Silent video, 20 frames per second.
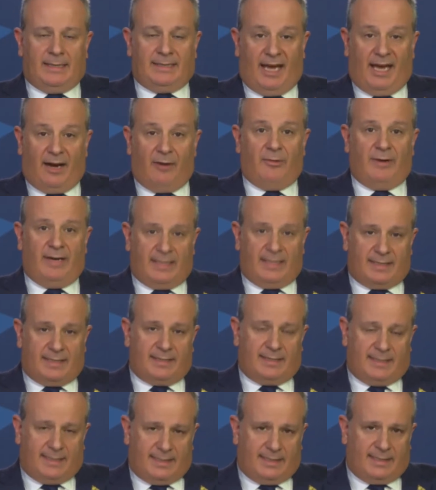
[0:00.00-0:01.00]

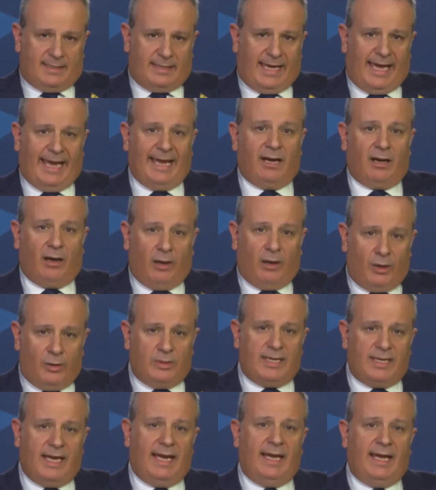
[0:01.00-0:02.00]
Terrorists,
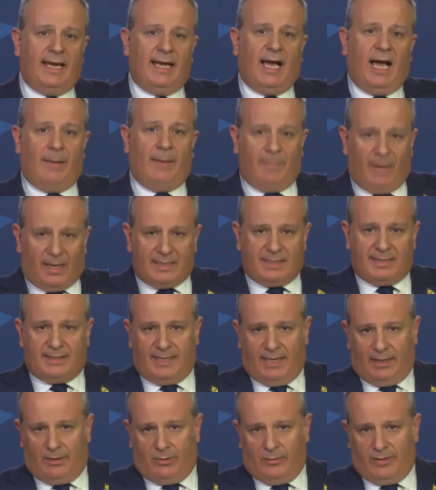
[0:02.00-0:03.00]
including Hamas
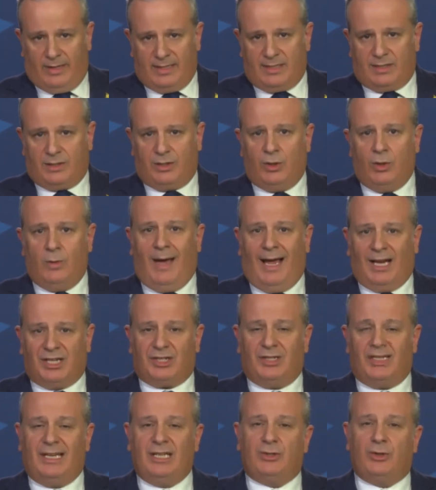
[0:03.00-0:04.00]
terrorists who
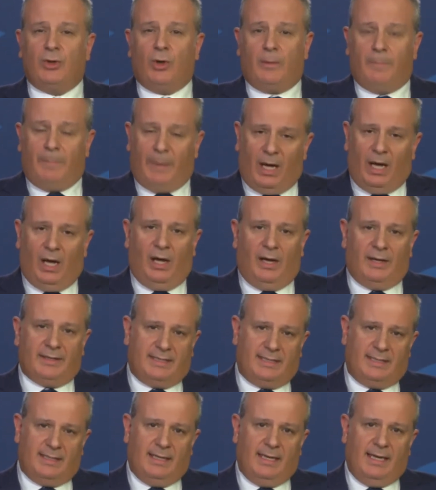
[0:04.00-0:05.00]
actually took
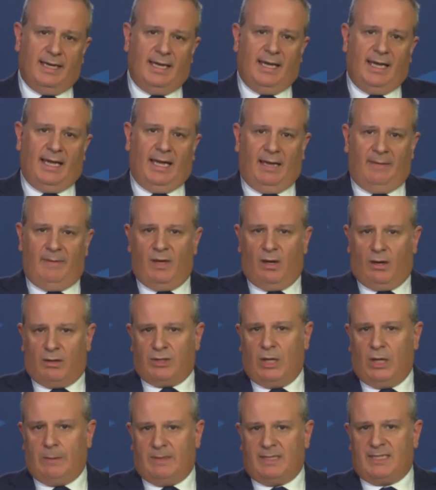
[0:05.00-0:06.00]
part in the
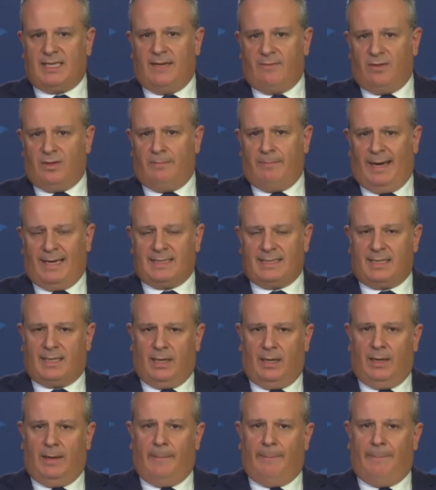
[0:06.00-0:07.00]
October 7th
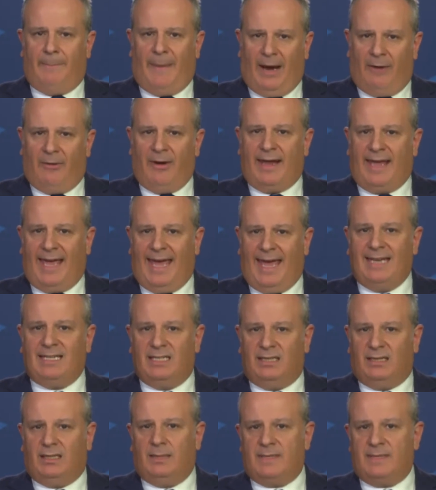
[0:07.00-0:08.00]
massacre,
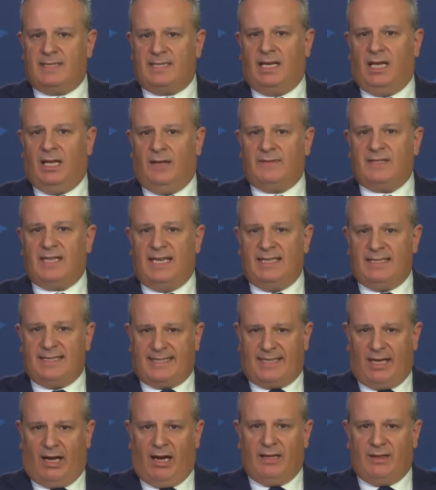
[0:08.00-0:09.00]
barricaded themselves
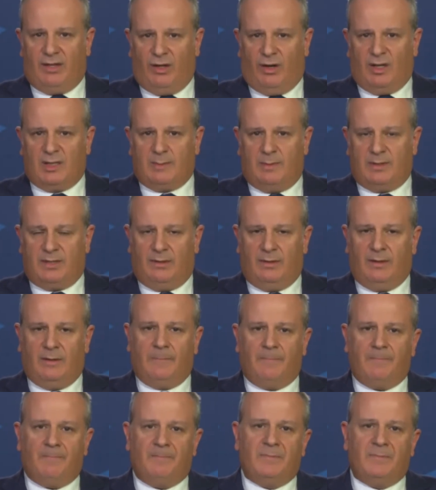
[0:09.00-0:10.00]
inside the hospital.